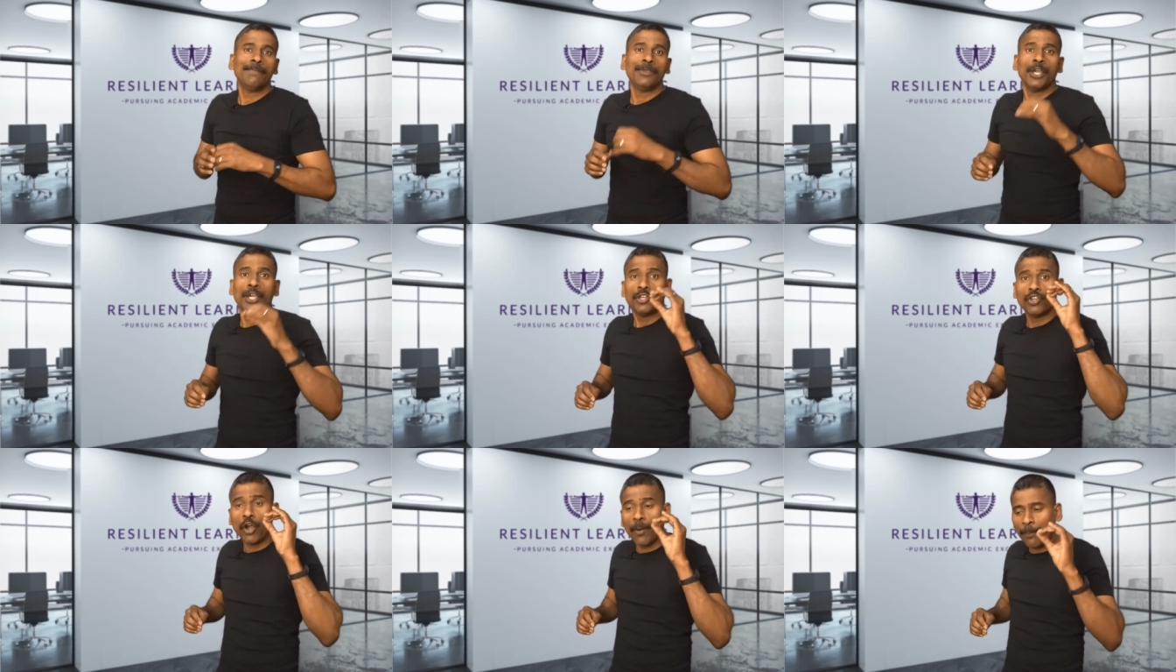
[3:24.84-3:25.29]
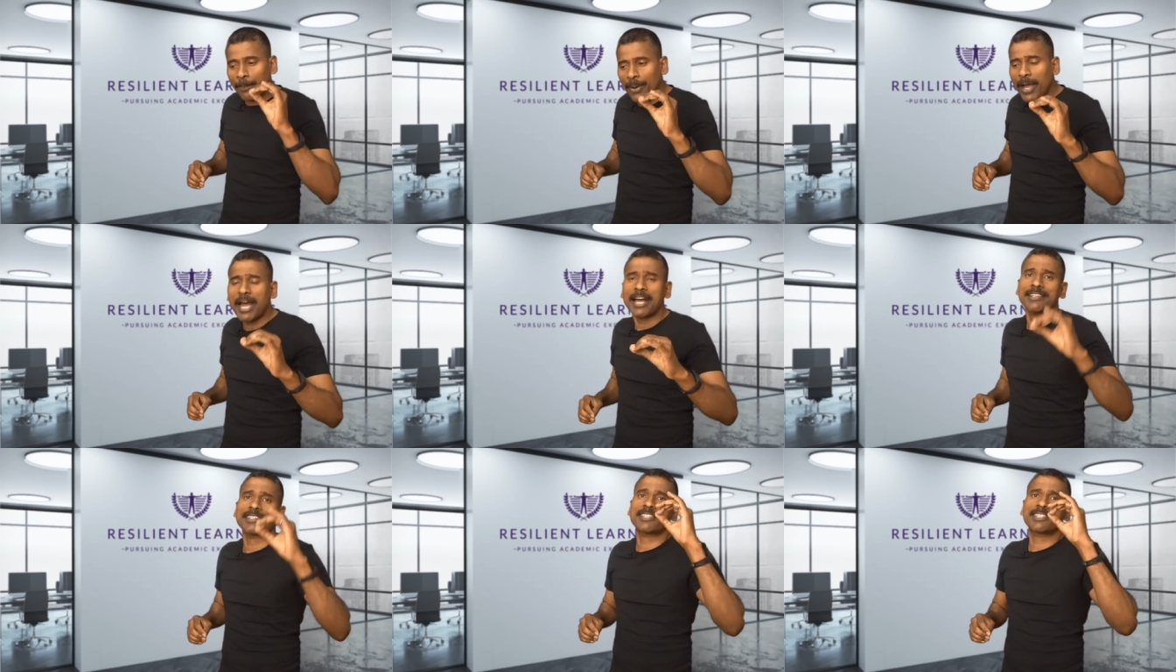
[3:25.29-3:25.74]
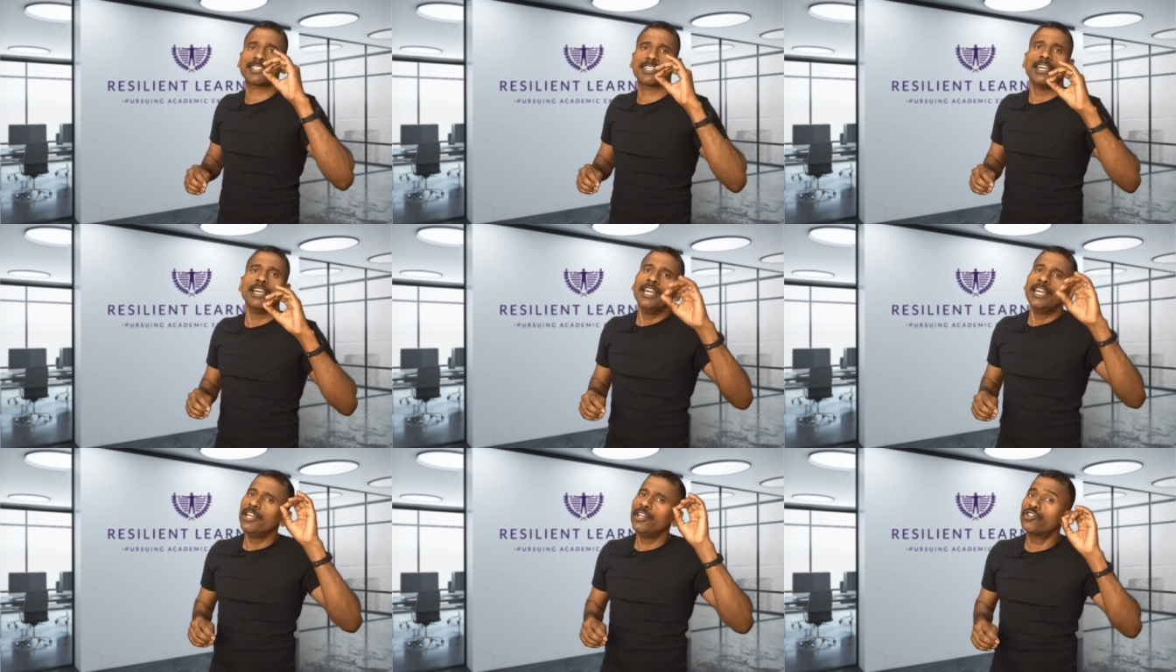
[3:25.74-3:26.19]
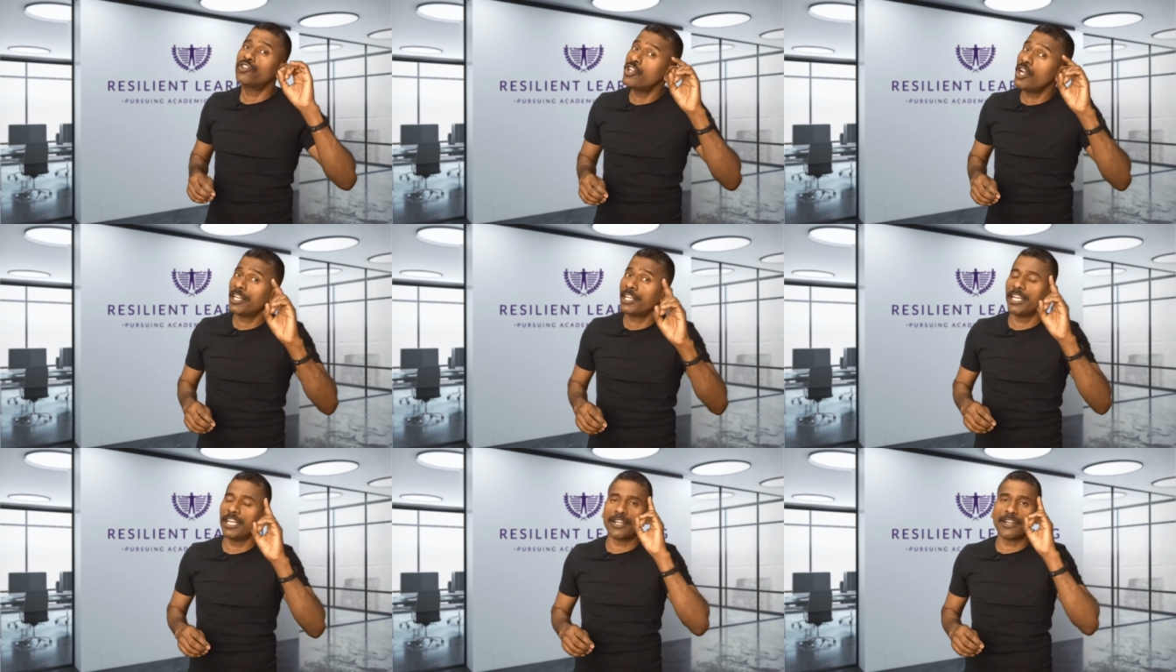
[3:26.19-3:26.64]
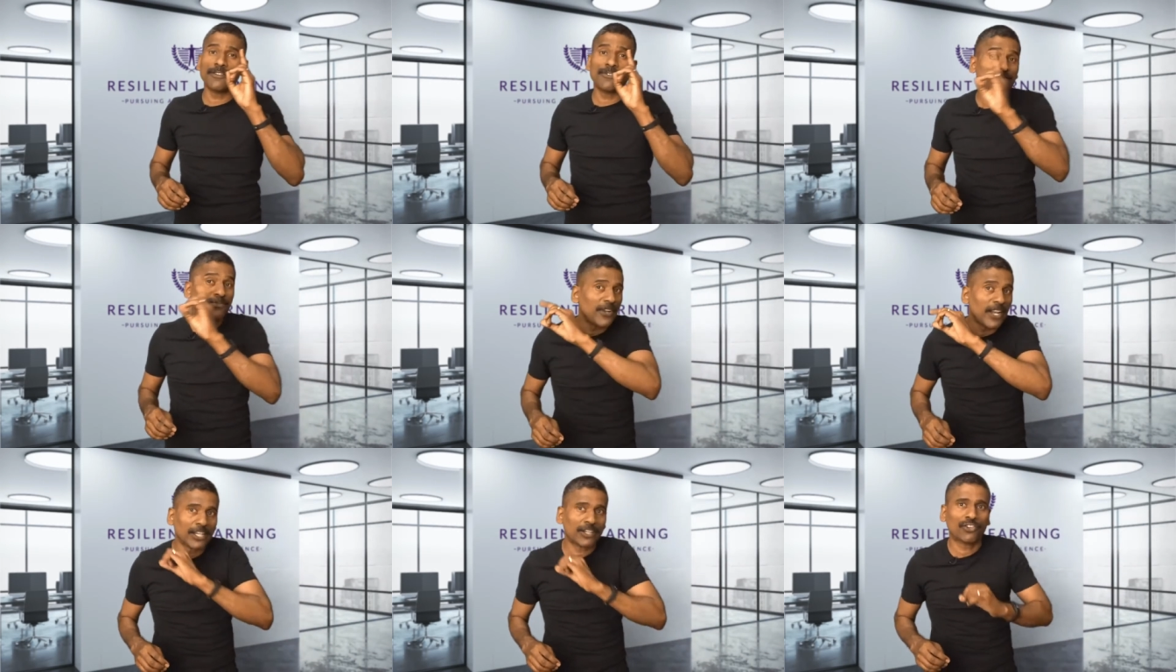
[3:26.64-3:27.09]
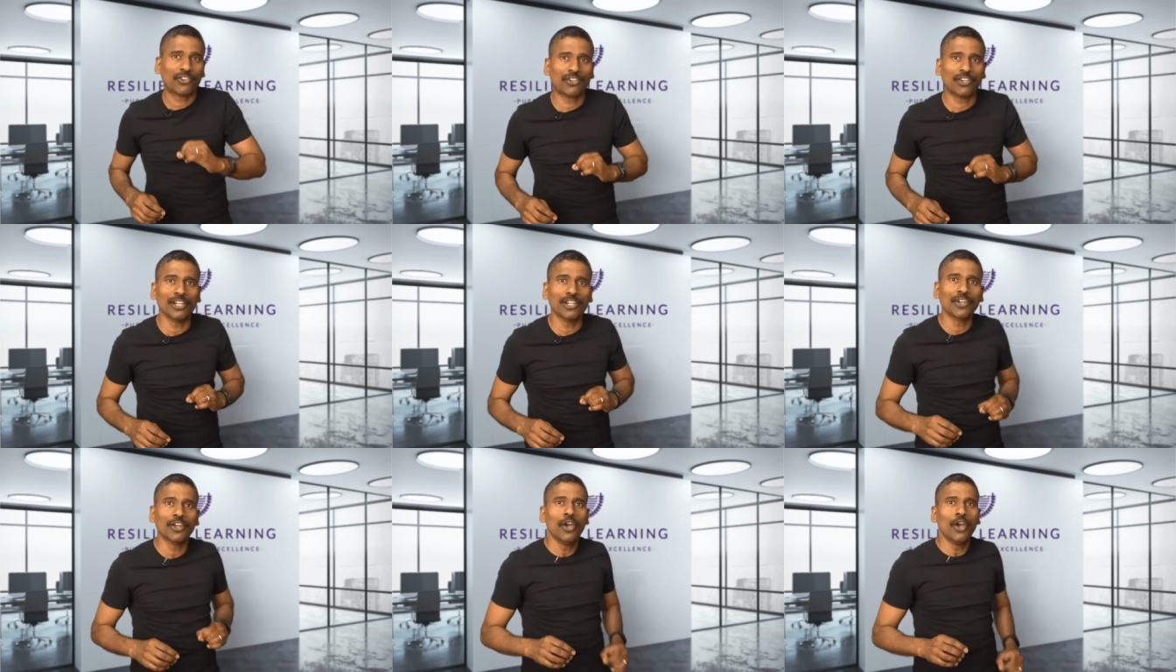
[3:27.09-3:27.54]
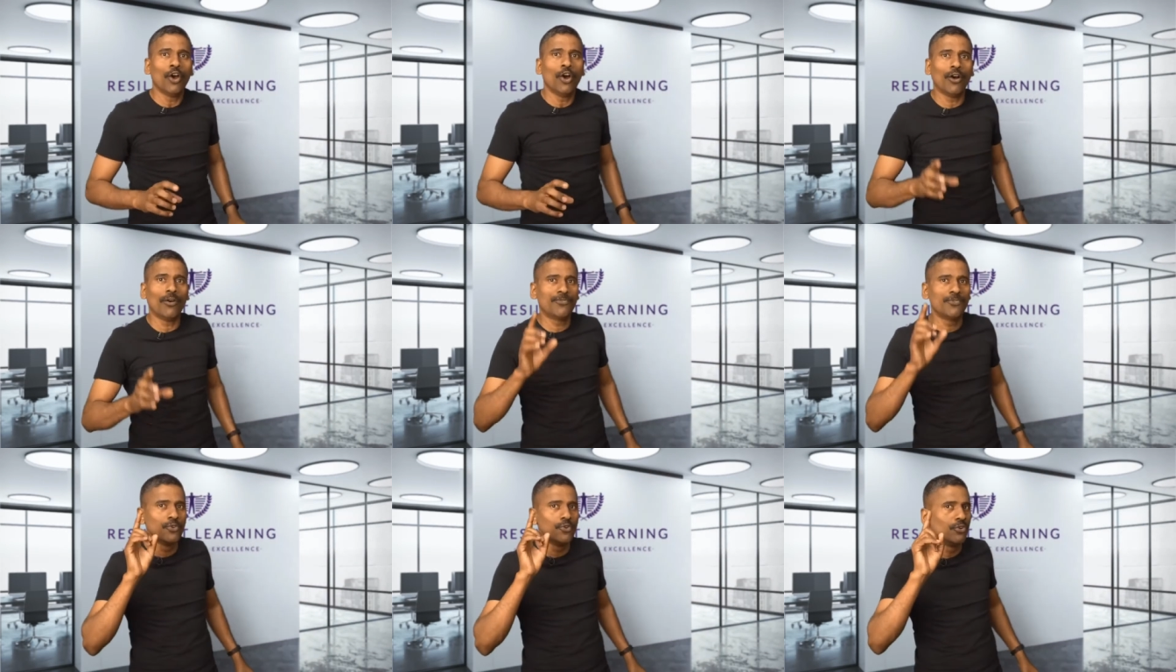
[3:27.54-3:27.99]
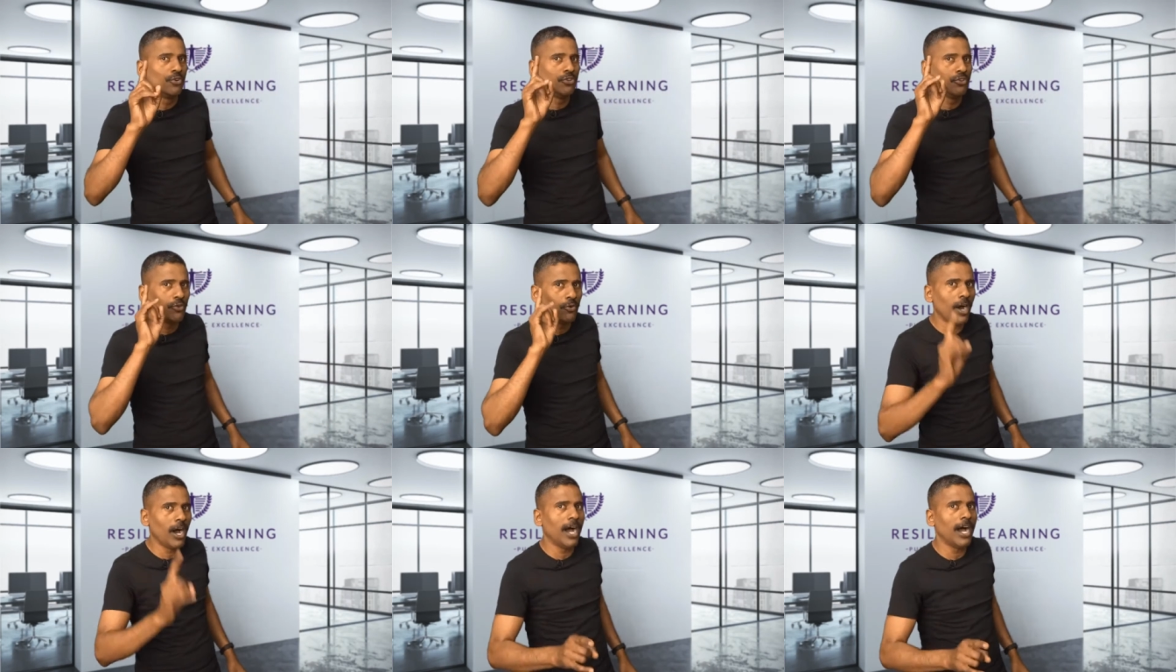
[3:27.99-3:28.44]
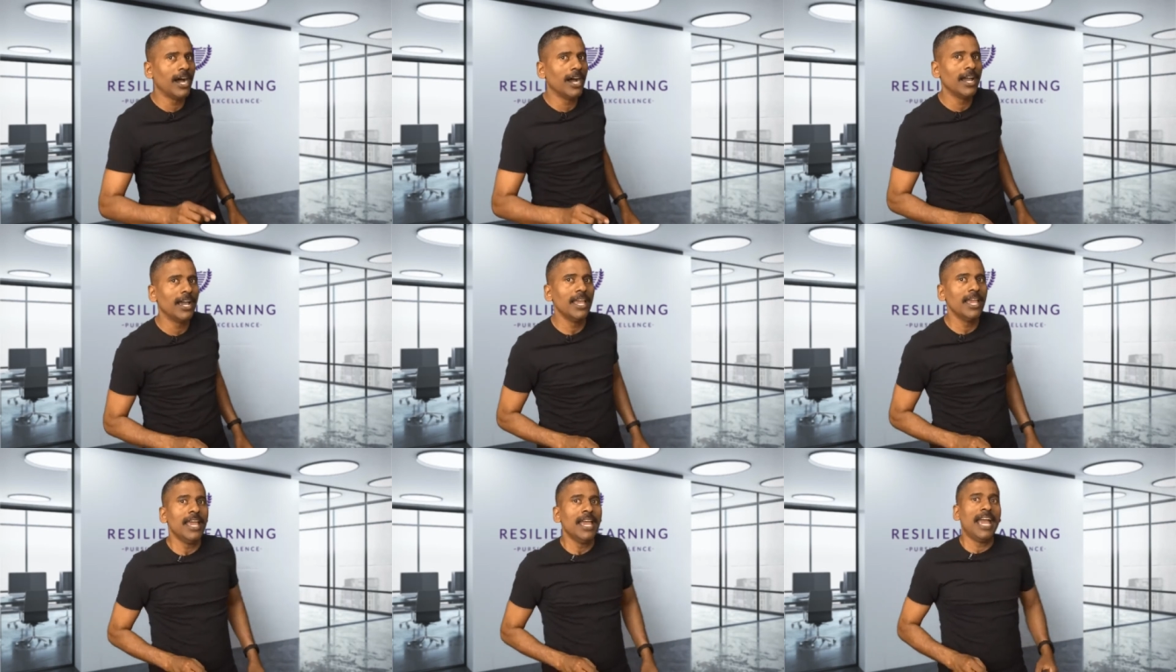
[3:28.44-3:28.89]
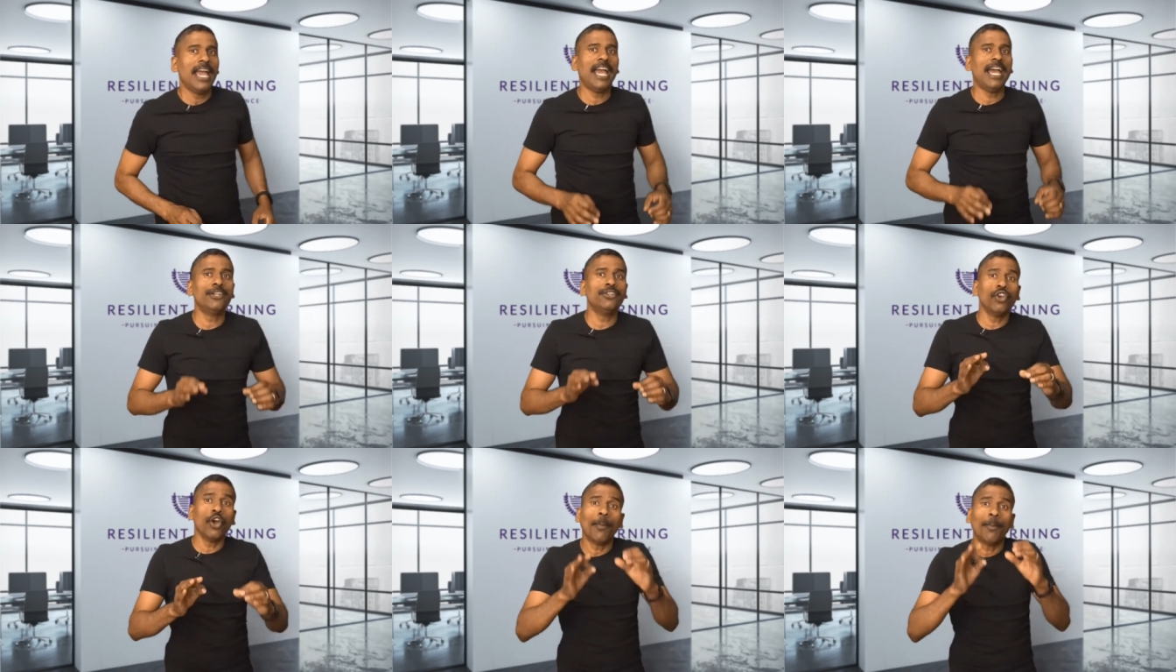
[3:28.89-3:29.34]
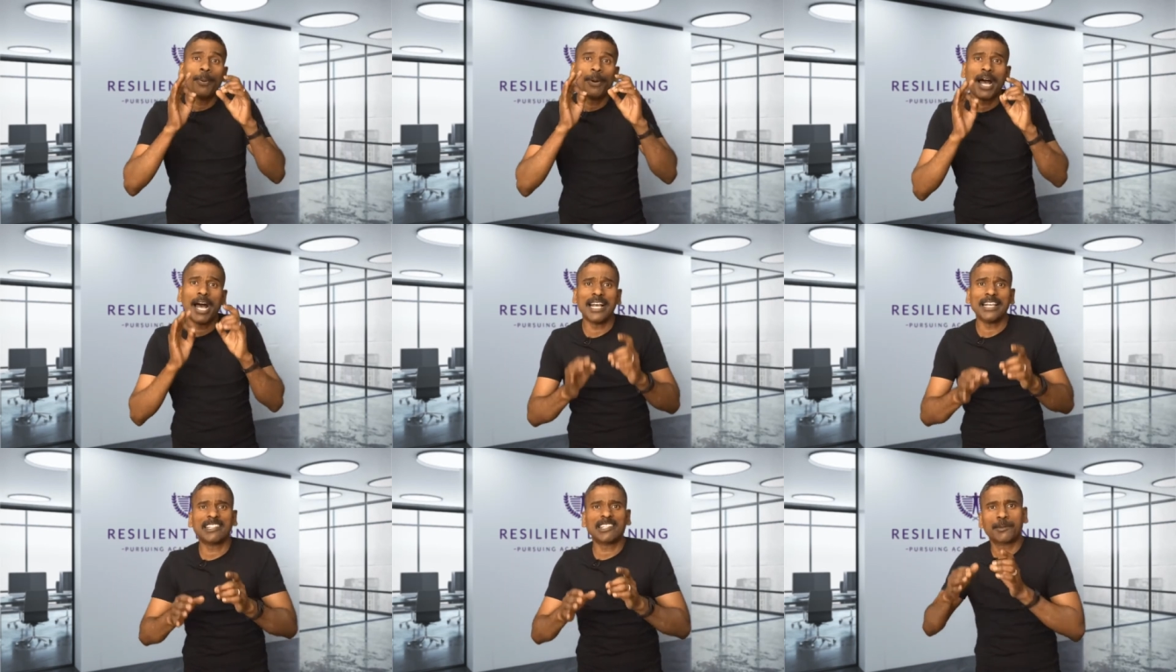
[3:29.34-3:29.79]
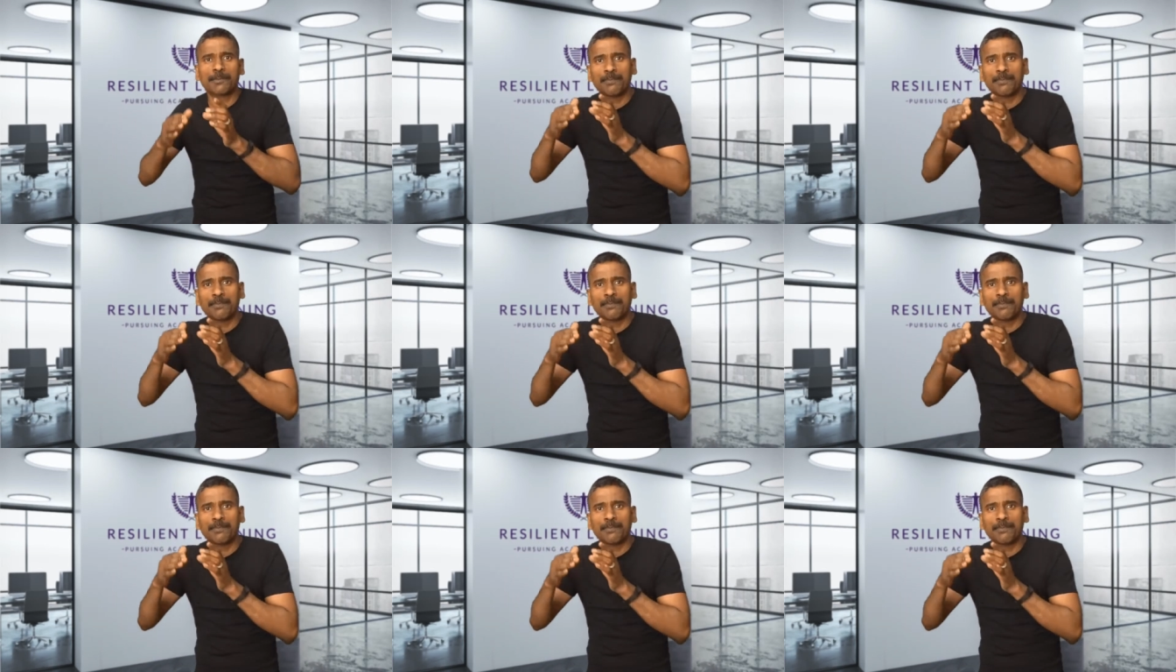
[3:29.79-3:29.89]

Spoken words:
Your past is not a reflection of who you are, and your past